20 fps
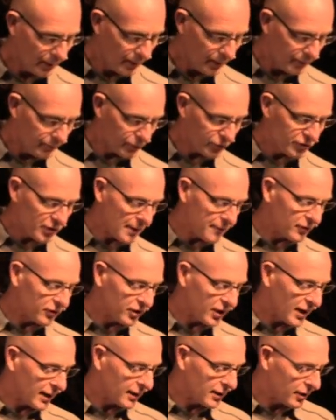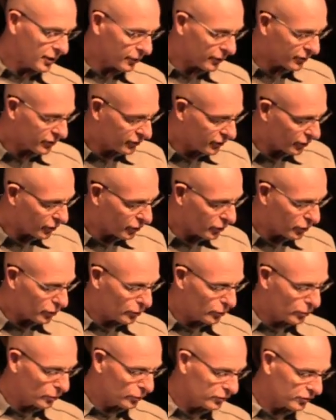Verse 17, here's the
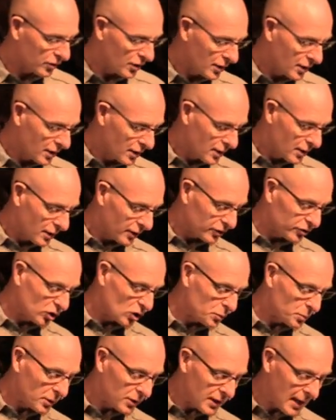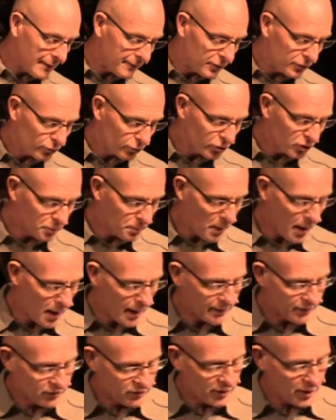news excuse me, David's
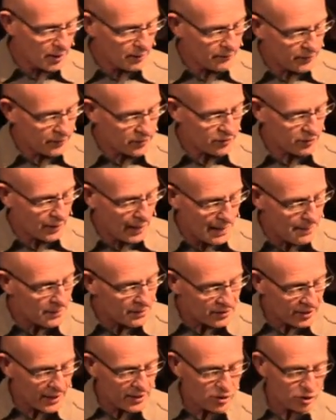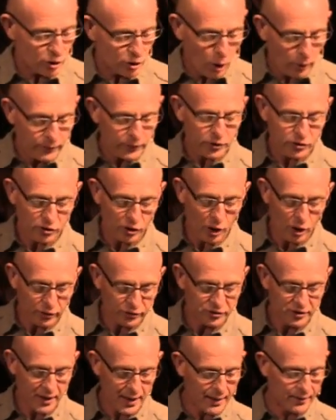response, kind of his lamentation over Saul's
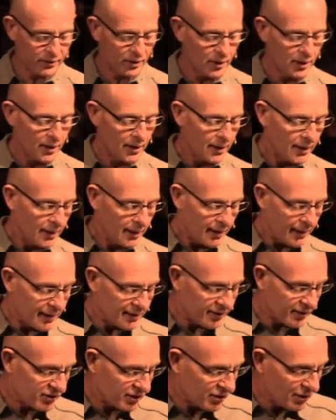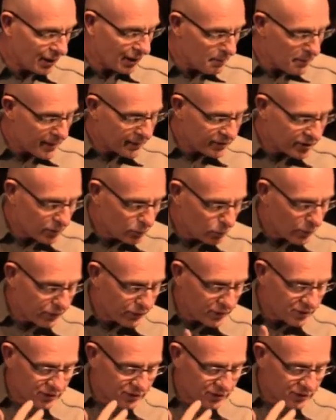death. He says he lamented with this